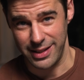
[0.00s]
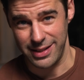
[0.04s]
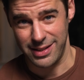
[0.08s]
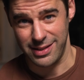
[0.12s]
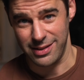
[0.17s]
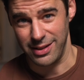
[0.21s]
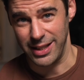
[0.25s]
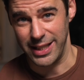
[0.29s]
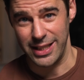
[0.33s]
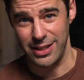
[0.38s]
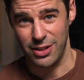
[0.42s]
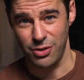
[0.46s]

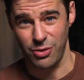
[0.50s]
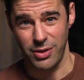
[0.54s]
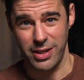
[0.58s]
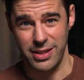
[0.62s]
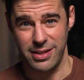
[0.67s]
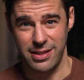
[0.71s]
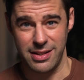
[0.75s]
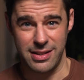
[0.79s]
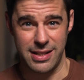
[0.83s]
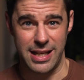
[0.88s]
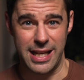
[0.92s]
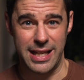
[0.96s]
It's like
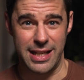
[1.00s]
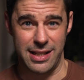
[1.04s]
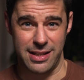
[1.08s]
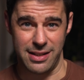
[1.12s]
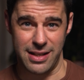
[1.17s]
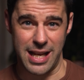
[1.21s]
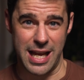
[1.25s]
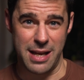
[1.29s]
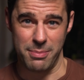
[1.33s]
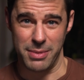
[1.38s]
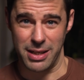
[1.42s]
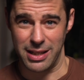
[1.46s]
trying to take
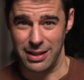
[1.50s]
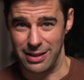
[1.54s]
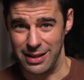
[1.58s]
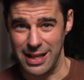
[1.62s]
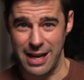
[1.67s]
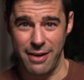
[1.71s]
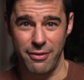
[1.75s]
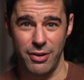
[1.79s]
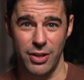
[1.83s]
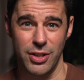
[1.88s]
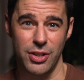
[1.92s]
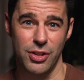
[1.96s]
a
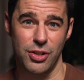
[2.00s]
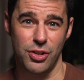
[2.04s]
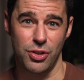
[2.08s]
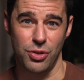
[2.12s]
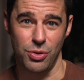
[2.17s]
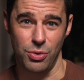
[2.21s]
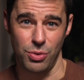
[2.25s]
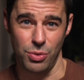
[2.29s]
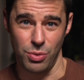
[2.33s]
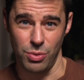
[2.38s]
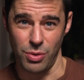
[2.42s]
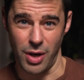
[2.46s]
McLaren
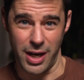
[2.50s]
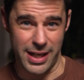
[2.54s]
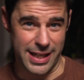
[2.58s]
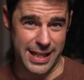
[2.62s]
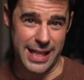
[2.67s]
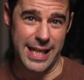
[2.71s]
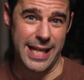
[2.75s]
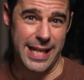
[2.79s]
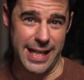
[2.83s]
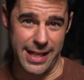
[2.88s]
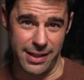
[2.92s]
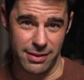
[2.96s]
to
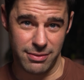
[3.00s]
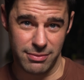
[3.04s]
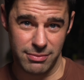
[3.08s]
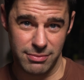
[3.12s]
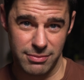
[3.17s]
IKEA.